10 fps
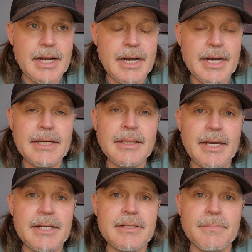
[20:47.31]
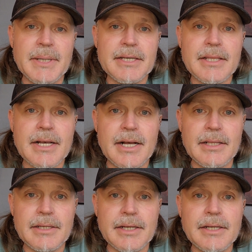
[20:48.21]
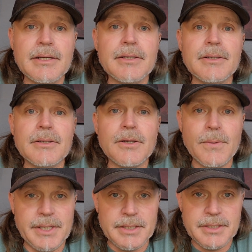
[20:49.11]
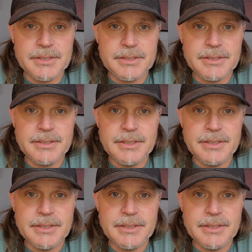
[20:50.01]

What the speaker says: I like to make the colony queenless.